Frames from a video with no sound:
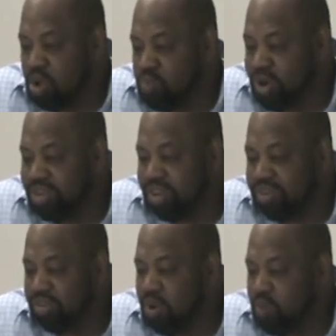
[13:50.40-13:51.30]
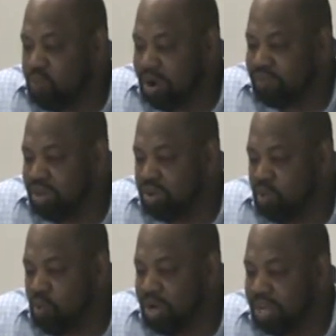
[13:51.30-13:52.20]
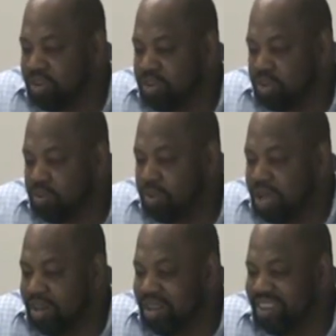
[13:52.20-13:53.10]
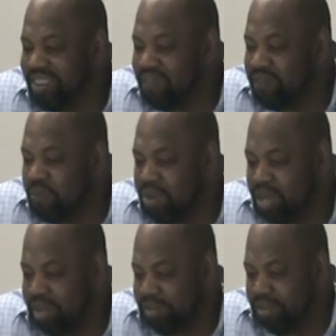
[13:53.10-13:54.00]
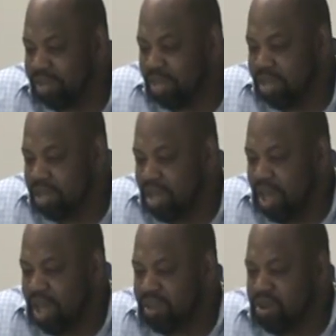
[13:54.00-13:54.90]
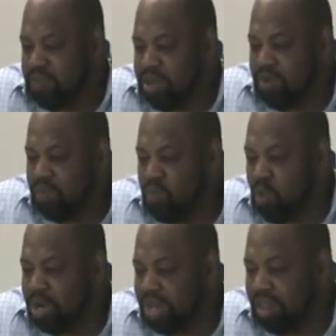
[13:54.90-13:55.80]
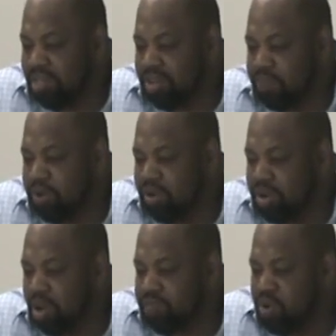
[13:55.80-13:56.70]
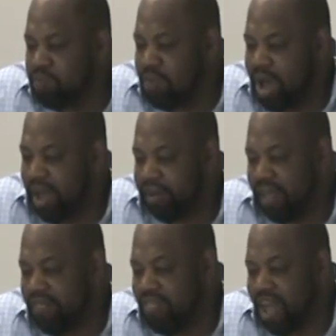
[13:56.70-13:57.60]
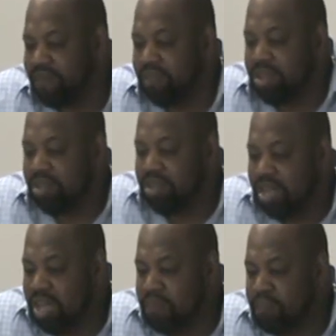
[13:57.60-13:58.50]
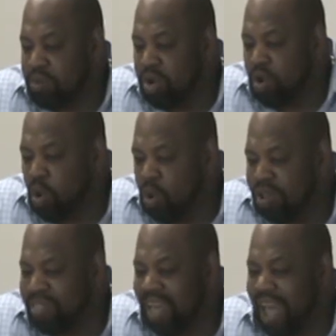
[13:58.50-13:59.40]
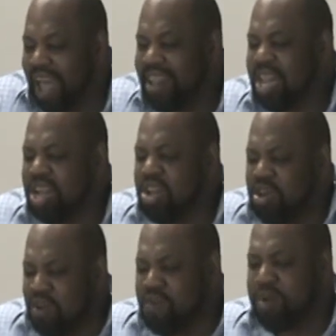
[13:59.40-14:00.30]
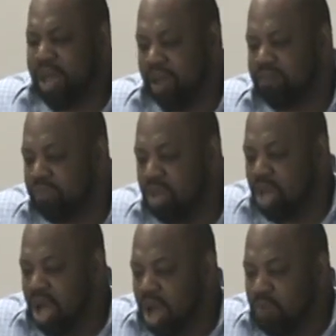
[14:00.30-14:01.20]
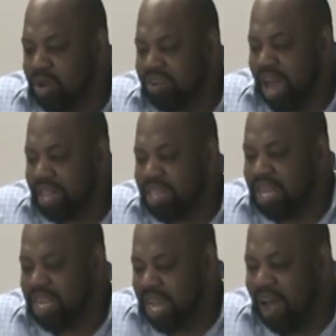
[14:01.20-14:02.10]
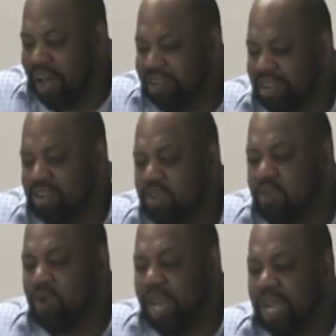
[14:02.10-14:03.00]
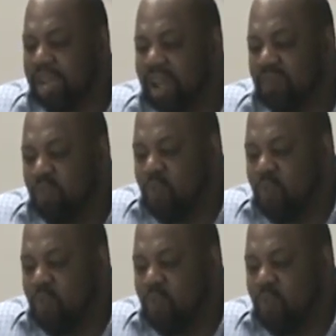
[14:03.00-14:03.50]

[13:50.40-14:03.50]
which is corrupted according to the sinful lust mm -hmm. and to be rewarded in the spirit of your mind, and that ye put on the new man, yes. all right, which after God is created in